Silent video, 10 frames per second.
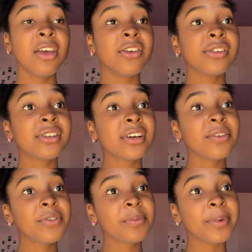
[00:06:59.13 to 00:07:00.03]
you took
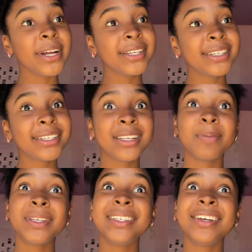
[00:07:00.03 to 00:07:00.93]
off your braces, let
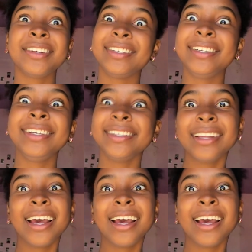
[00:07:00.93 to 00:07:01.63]
me see your teeth,